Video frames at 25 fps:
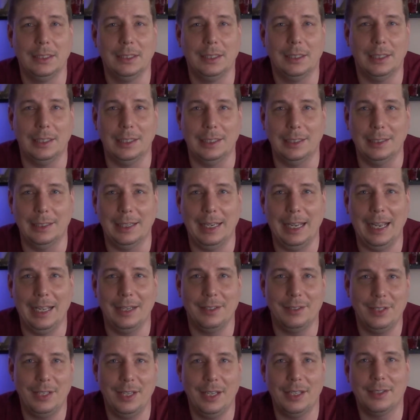
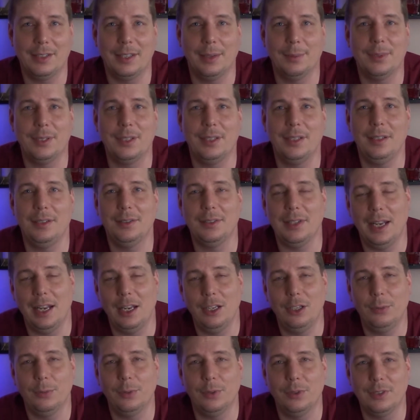At TSMC's
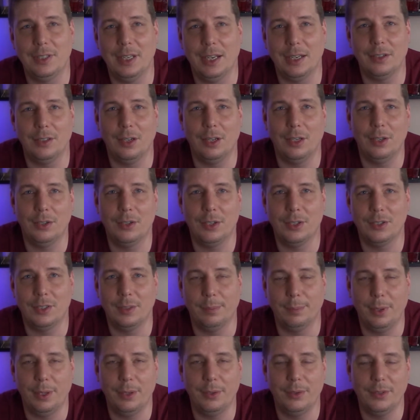annual technology
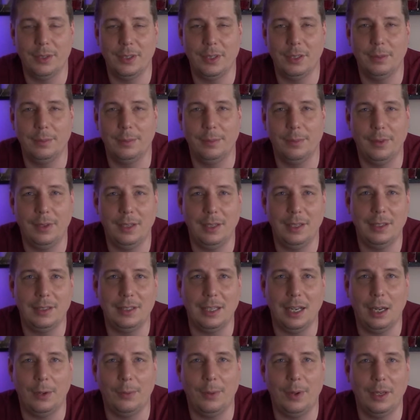symposium, the
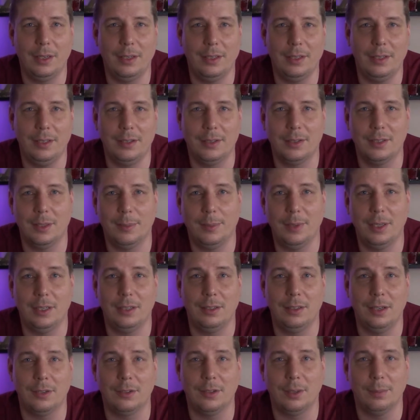Taiwanese
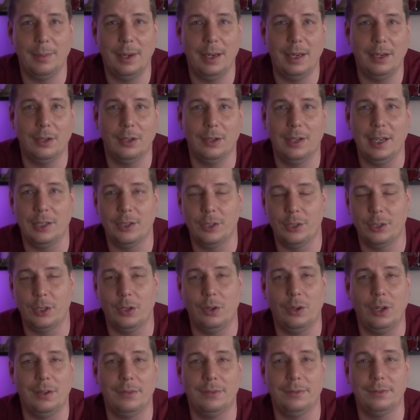semiconductor maker got to
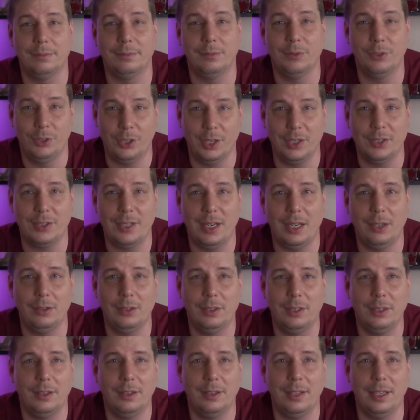show off just how
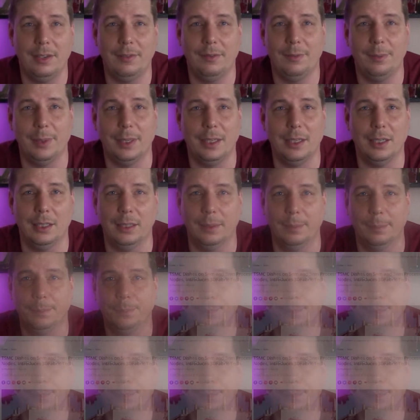good they've become.